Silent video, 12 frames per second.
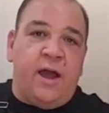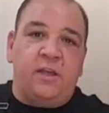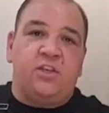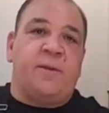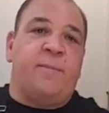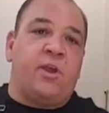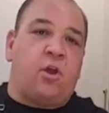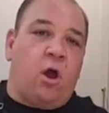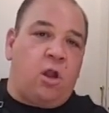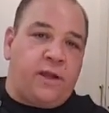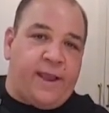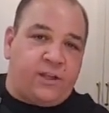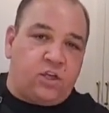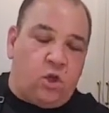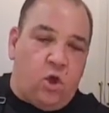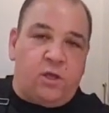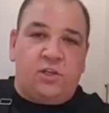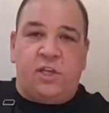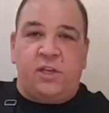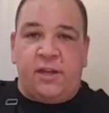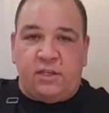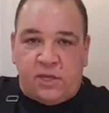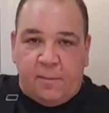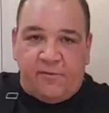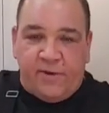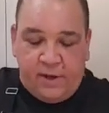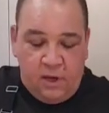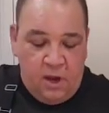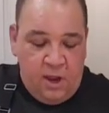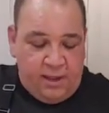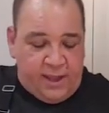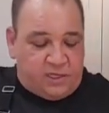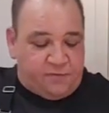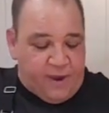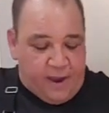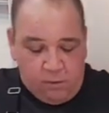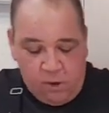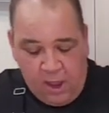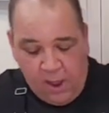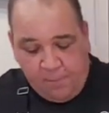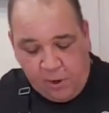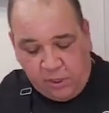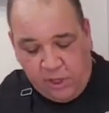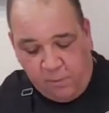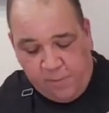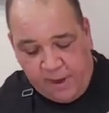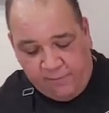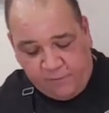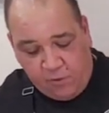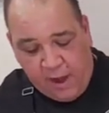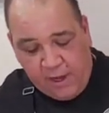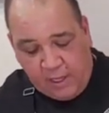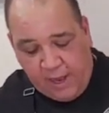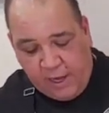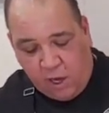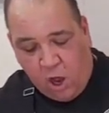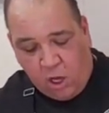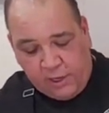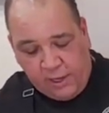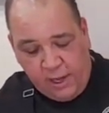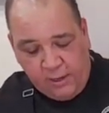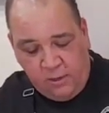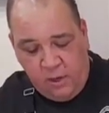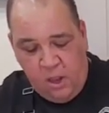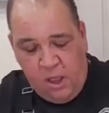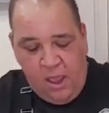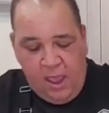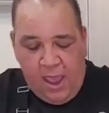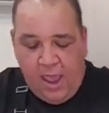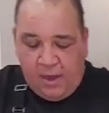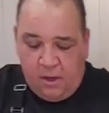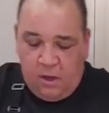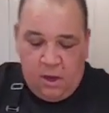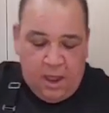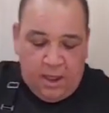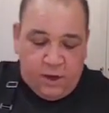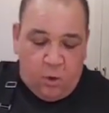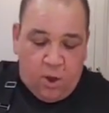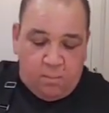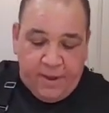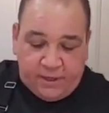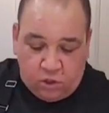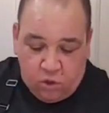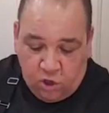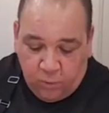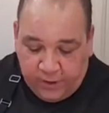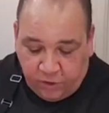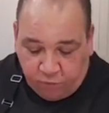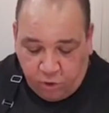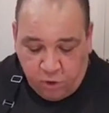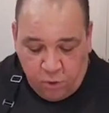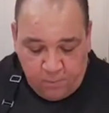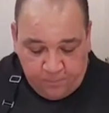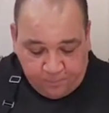some of the garlic gets lost and then some of it gets found. I put a little bit of granulated garlic in and I know I'll mix it all the way through.